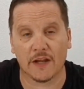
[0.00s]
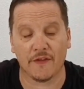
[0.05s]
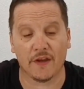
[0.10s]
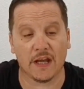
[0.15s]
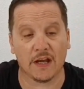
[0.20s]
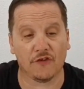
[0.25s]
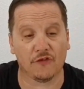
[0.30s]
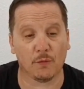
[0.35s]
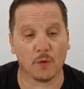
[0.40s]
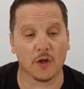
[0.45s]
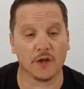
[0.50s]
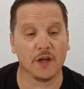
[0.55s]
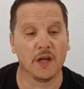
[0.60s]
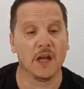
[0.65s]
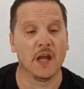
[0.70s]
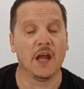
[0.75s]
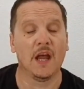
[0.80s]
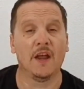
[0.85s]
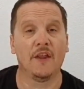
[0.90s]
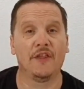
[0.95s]
And the next one.
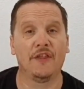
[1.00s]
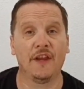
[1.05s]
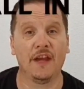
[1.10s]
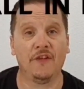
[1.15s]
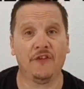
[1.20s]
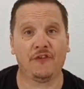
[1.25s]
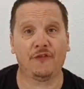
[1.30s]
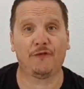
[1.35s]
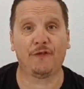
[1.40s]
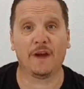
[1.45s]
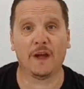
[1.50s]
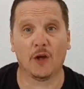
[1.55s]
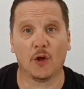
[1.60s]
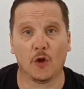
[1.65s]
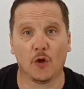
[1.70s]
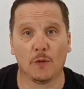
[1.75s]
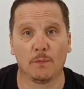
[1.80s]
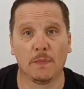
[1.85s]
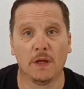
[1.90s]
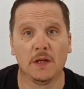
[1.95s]
This
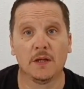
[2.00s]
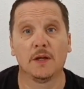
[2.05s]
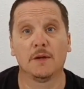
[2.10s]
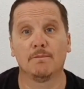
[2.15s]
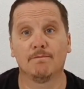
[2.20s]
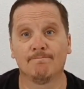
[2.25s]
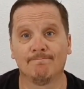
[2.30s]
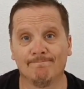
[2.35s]
film